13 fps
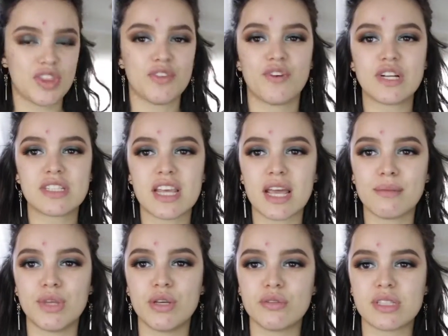The first thing
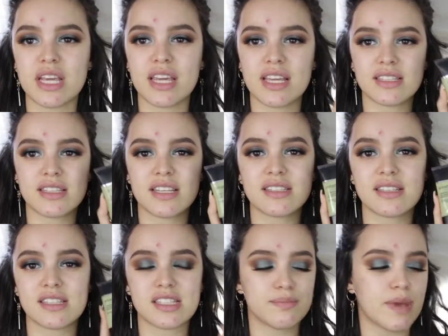I'm using is this
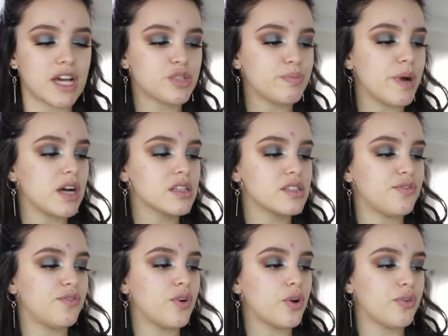Smashbox
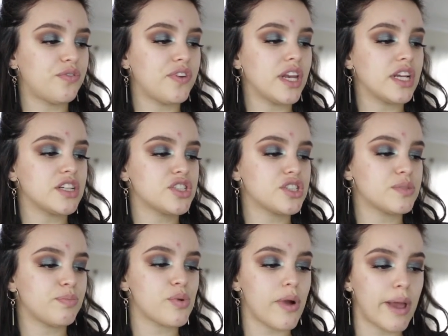Photo
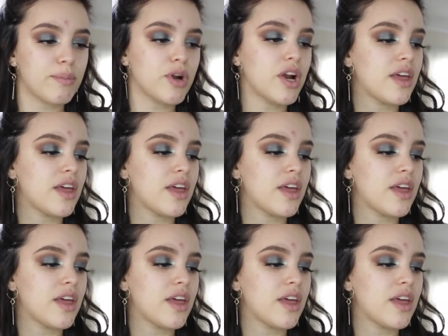Finish Primer,